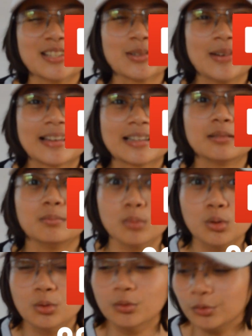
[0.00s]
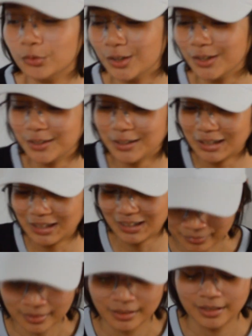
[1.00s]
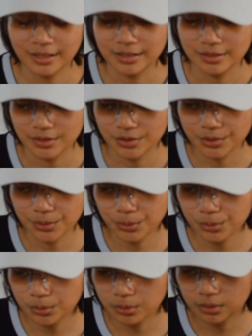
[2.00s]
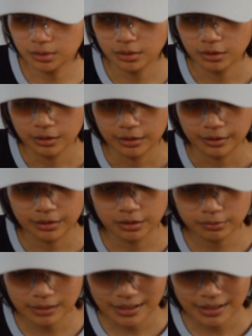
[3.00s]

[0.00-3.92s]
so I can move. Okay, so the